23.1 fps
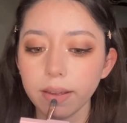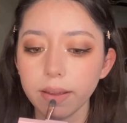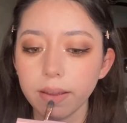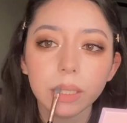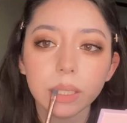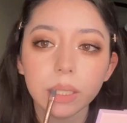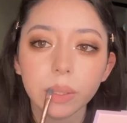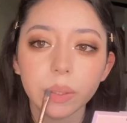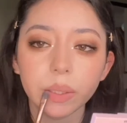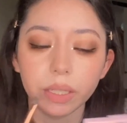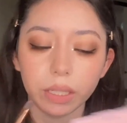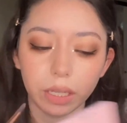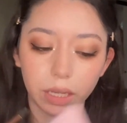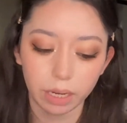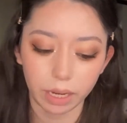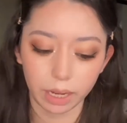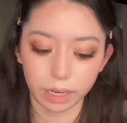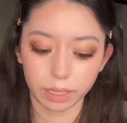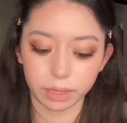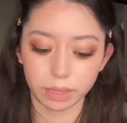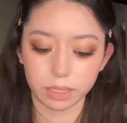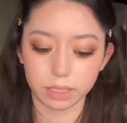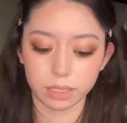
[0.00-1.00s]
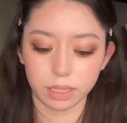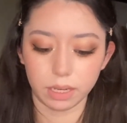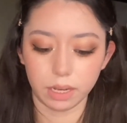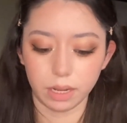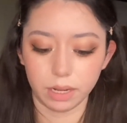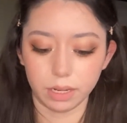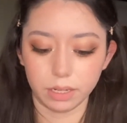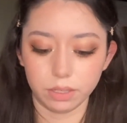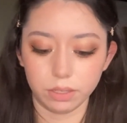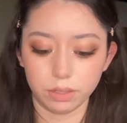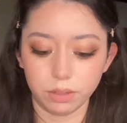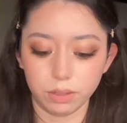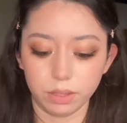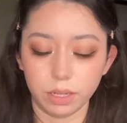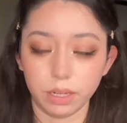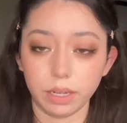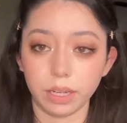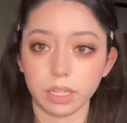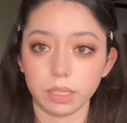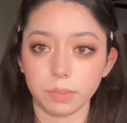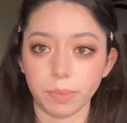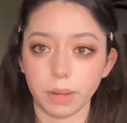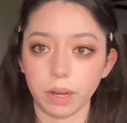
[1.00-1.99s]
I really like this line too, the
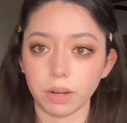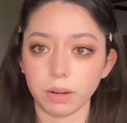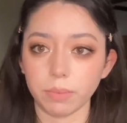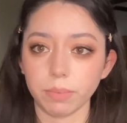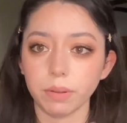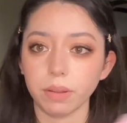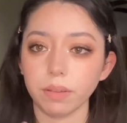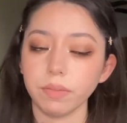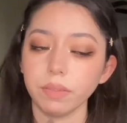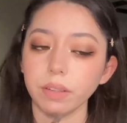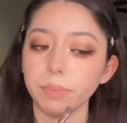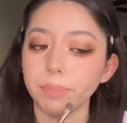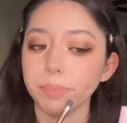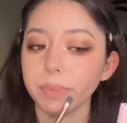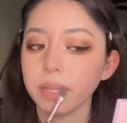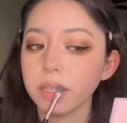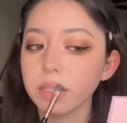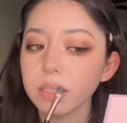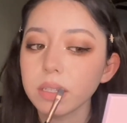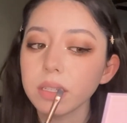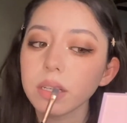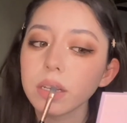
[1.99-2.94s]
NYX Powder Puff Lippy.